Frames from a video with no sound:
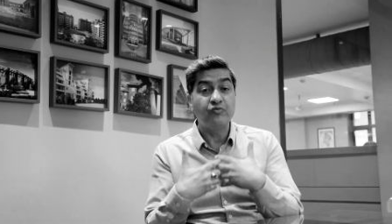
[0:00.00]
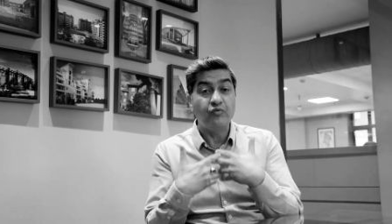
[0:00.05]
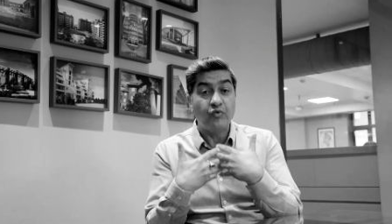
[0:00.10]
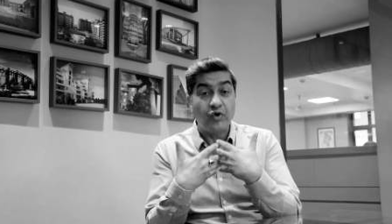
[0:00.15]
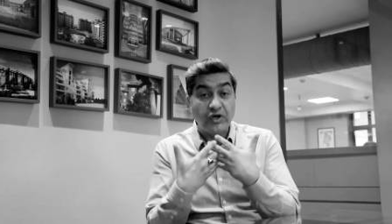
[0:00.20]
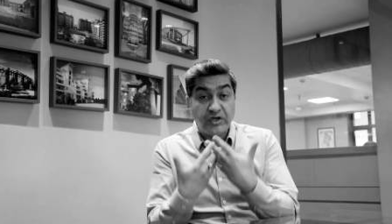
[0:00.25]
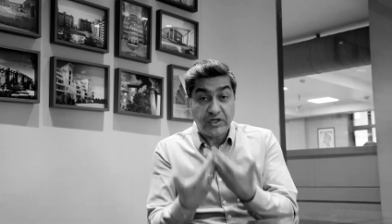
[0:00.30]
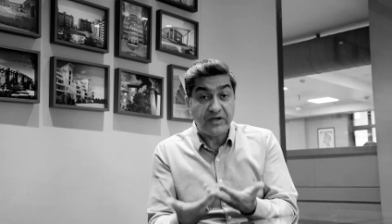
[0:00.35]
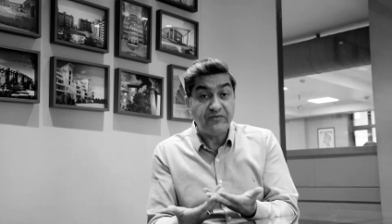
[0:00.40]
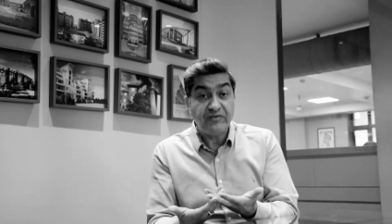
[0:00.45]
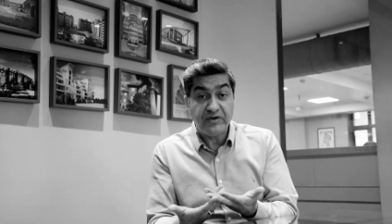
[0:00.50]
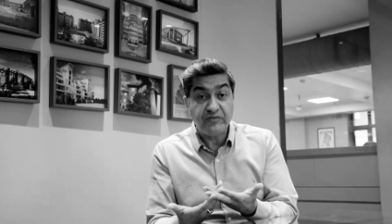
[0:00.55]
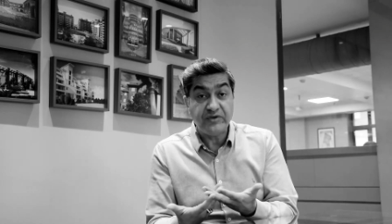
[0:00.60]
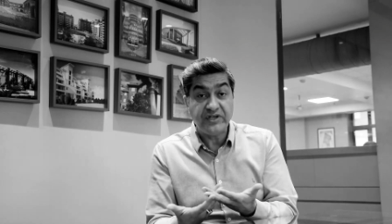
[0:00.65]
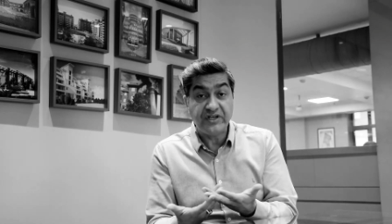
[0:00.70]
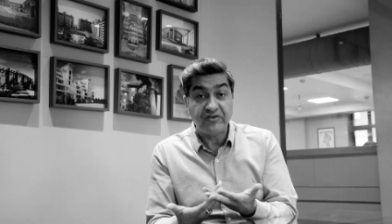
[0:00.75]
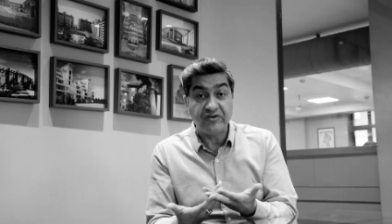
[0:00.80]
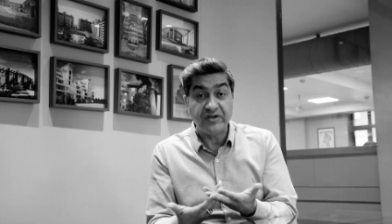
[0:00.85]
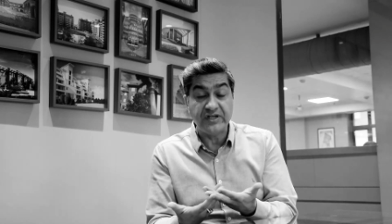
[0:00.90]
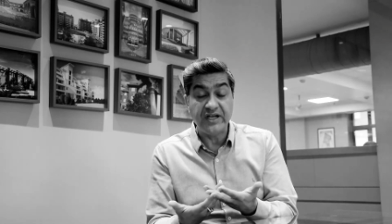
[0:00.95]
whatever
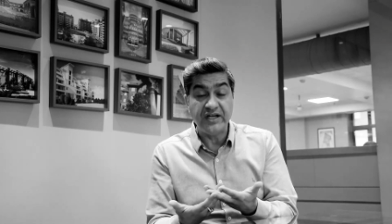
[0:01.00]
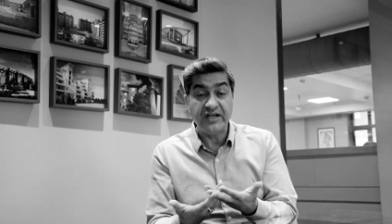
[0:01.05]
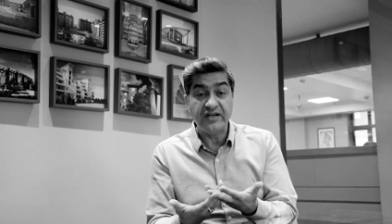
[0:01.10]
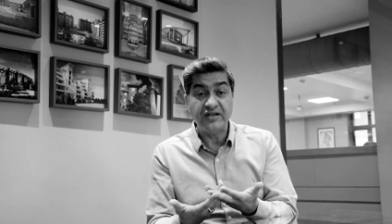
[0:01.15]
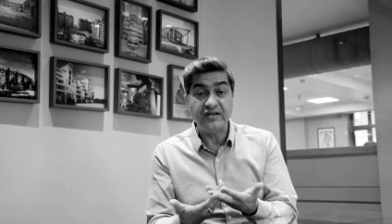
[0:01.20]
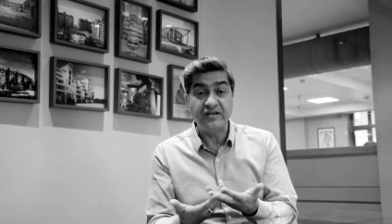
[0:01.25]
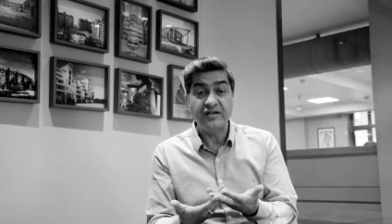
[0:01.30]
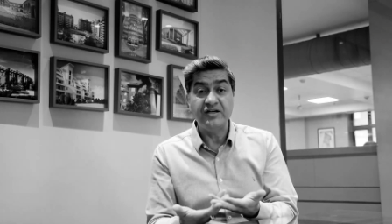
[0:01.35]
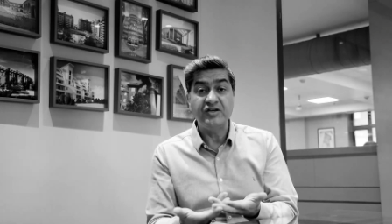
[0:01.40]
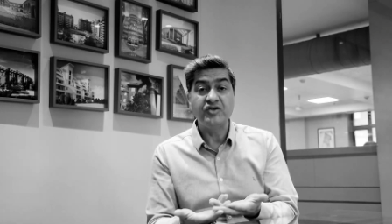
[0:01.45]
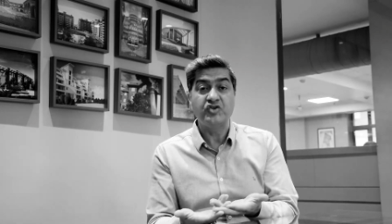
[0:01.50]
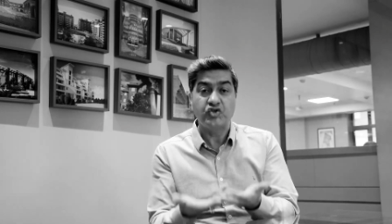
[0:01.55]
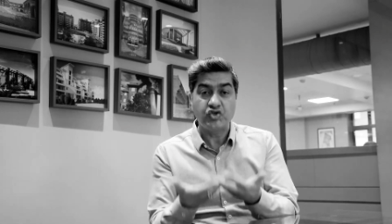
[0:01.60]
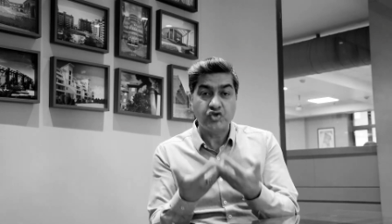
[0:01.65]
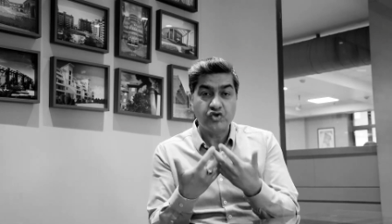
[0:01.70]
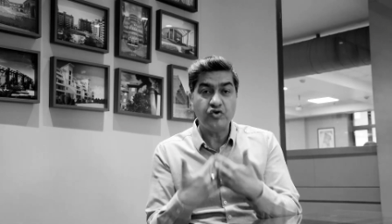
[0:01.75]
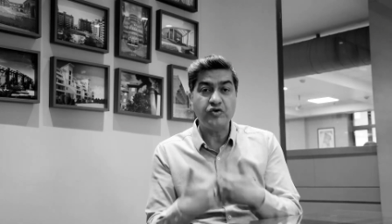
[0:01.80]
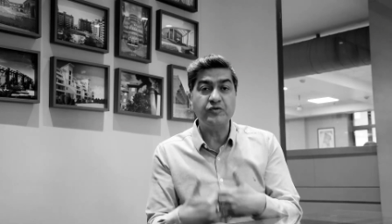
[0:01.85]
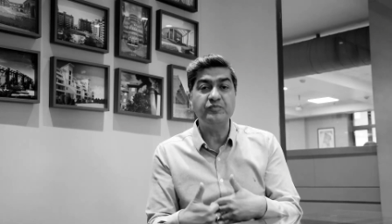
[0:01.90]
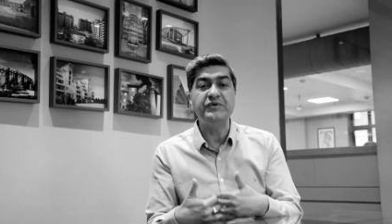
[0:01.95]
we create
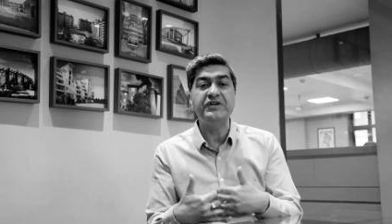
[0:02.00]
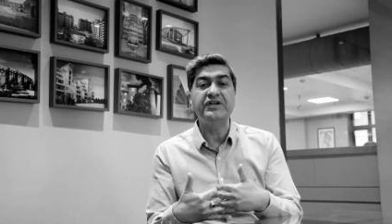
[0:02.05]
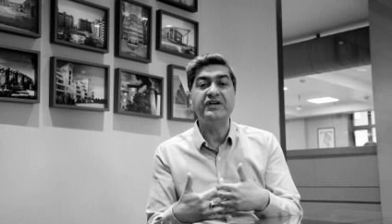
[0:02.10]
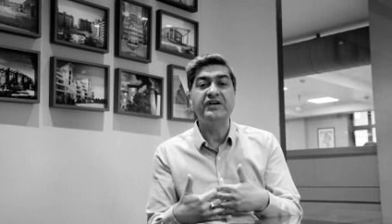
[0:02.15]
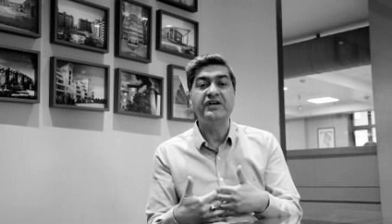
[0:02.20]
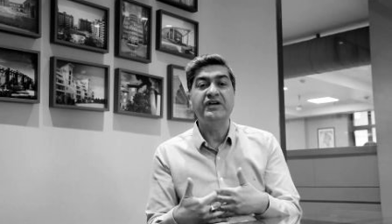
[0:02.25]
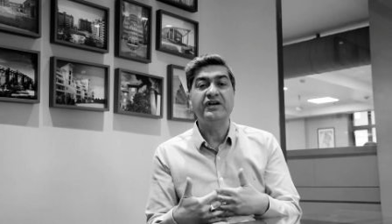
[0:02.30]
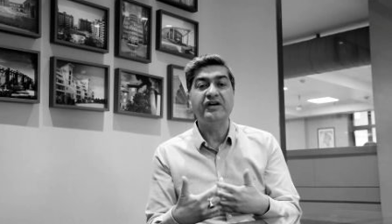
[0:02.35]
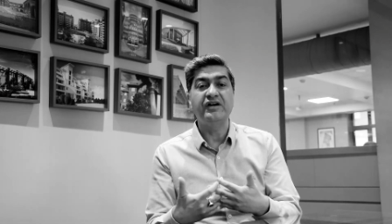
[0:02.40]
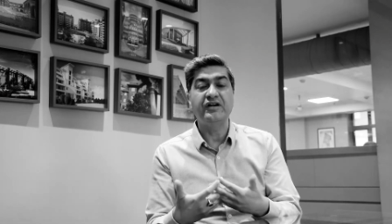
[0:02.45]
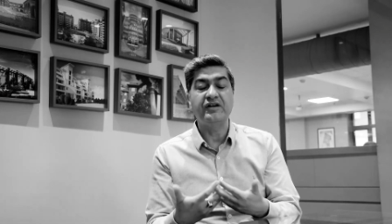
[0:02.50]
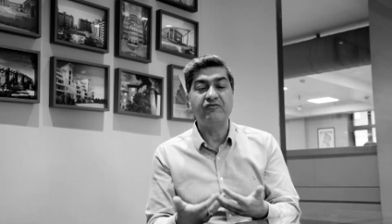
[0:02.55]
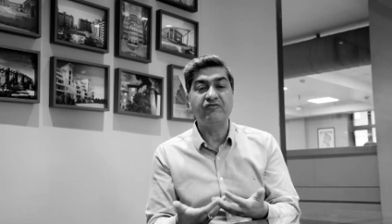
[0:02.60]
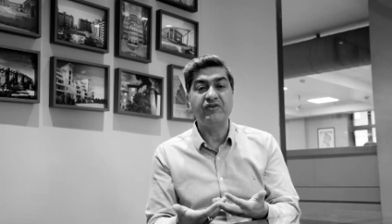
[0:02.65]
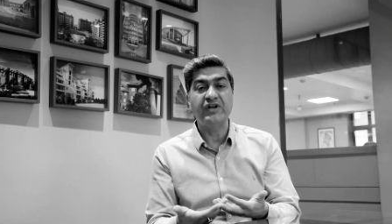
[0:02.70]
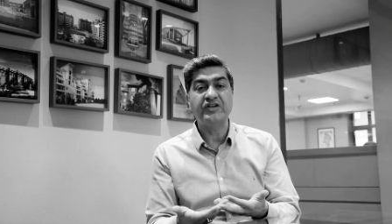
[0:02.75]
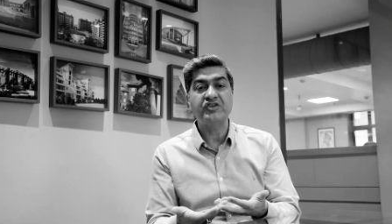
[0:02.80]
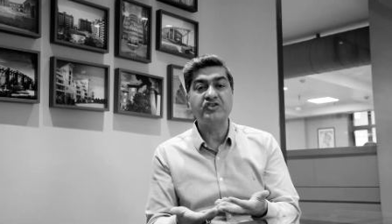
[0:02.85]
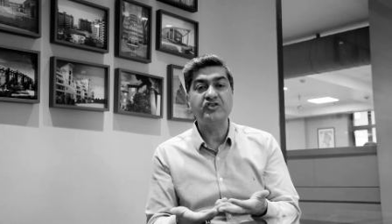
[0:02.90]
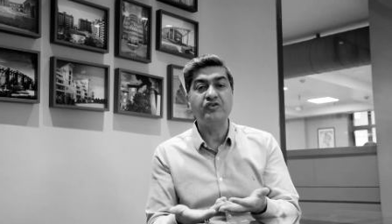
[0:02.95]
should be a
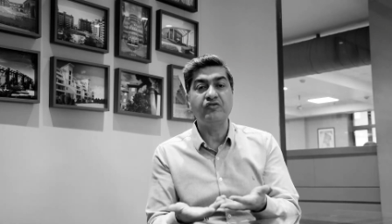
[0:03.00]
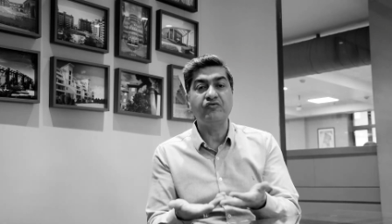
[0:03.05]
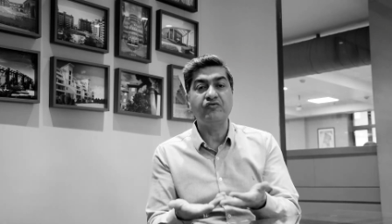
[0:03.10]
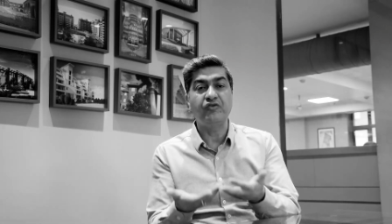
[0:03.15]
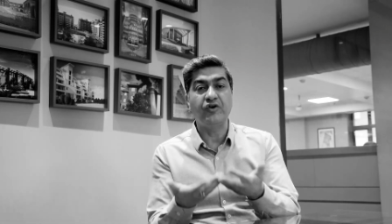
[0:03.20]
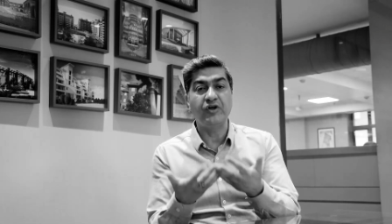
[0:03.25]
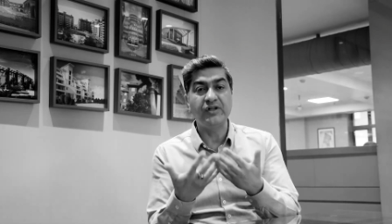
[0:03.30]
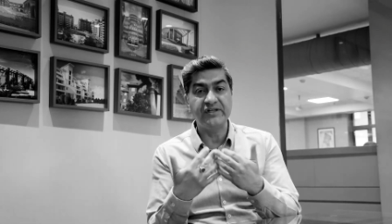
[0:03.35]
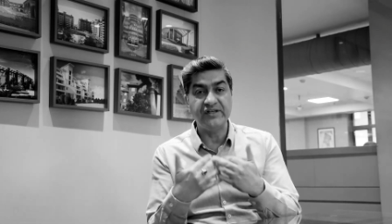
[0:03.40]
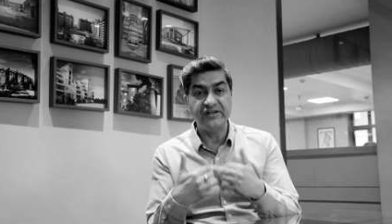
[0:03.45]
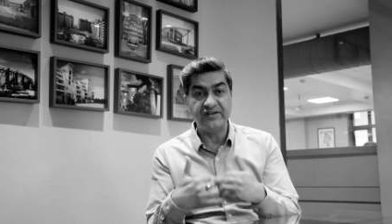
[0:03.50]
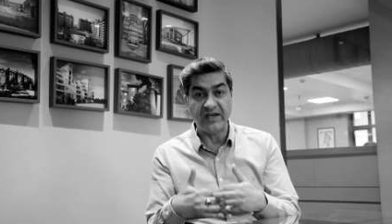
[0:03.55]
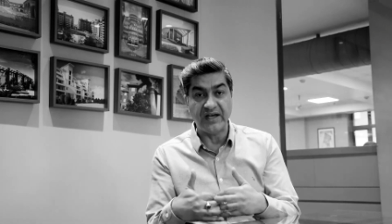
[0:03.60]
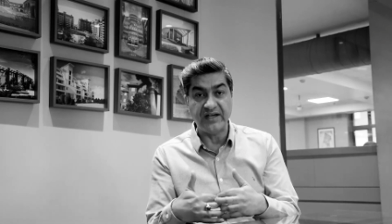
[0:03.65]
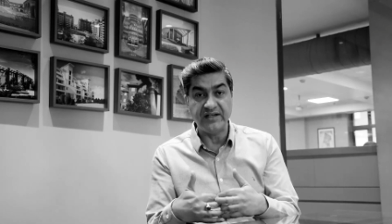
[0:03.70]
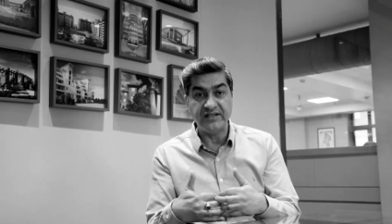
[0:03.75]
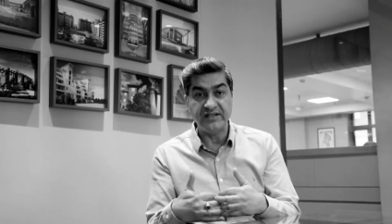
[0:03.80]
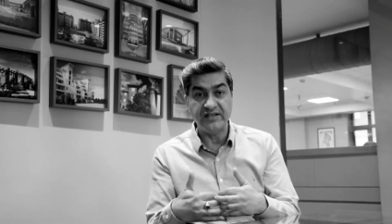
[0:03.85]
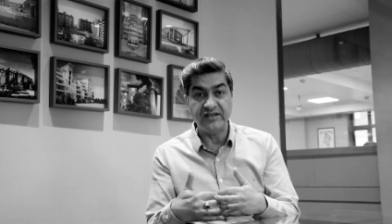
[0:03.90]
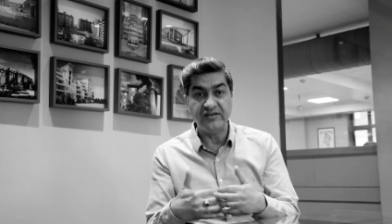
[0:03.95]
reflection of all these
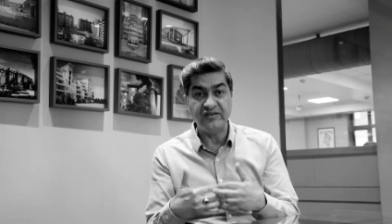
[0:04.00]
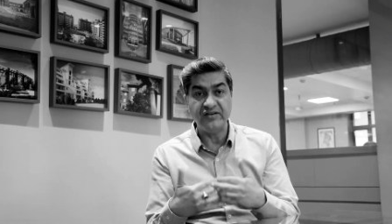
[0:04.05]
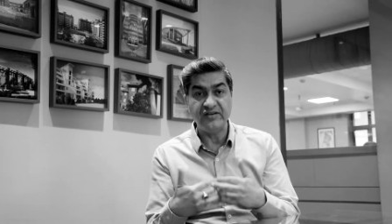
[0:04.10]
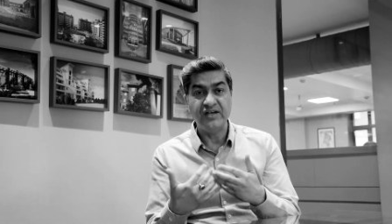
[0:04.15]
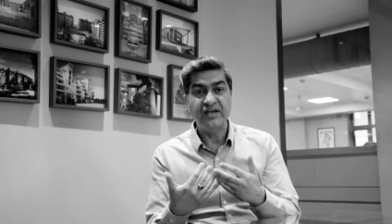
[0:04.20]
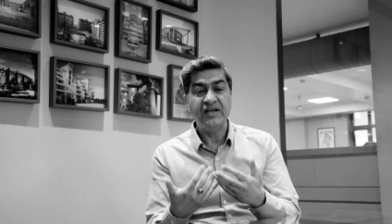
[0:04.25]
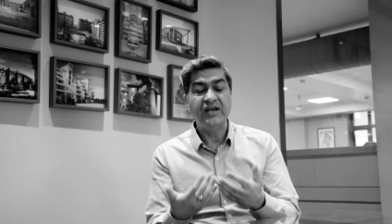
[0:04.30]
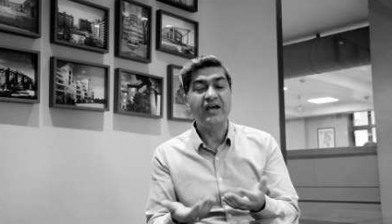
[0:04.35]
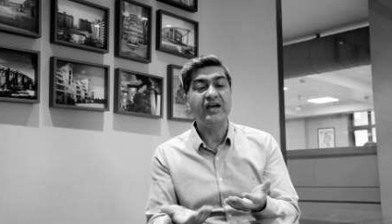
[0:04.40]
ideas